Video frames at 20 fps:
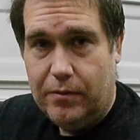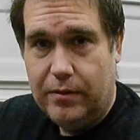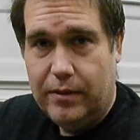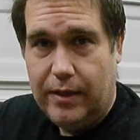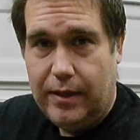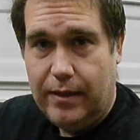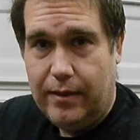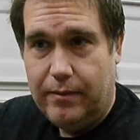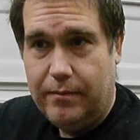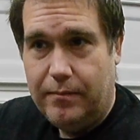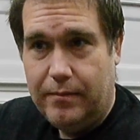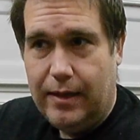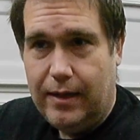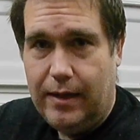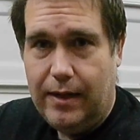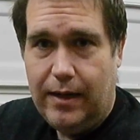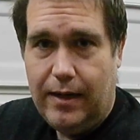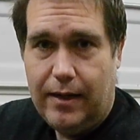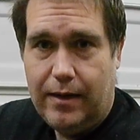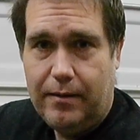then
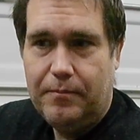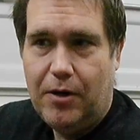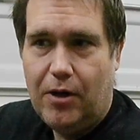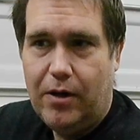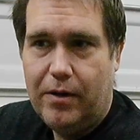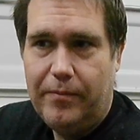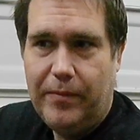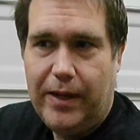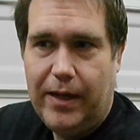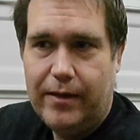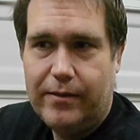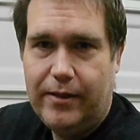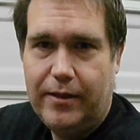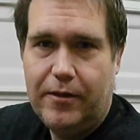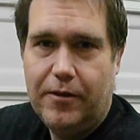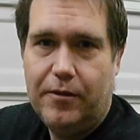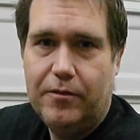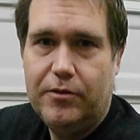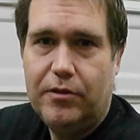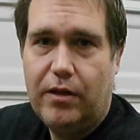then it automatically
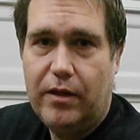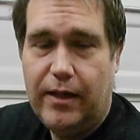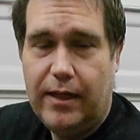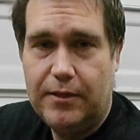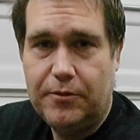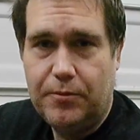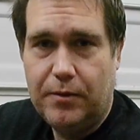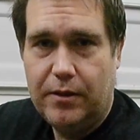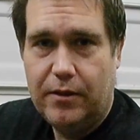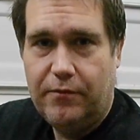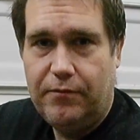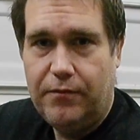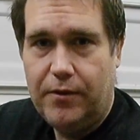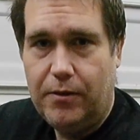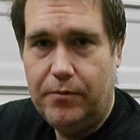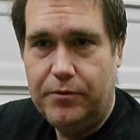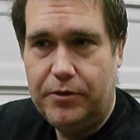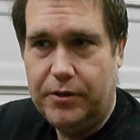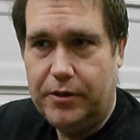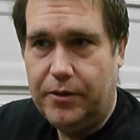turns on. And that's what the
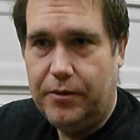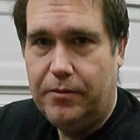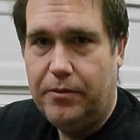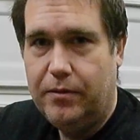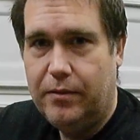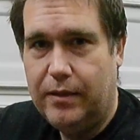floats do.